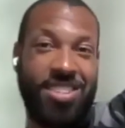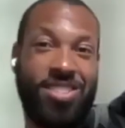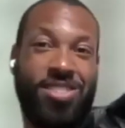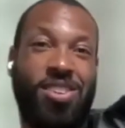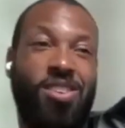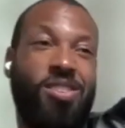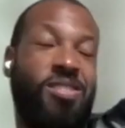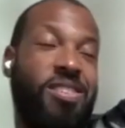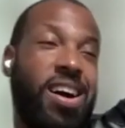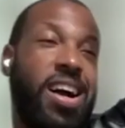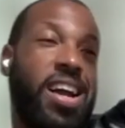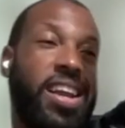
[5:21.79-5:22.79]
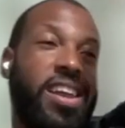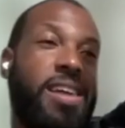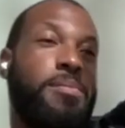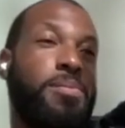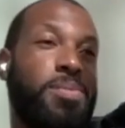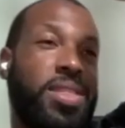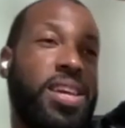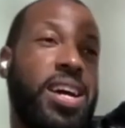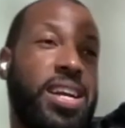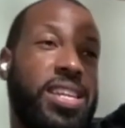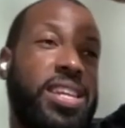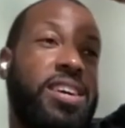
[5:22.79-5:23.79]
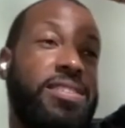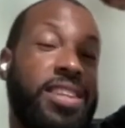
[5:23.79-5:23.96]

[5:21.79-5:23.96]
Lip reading: So I came up with the idea.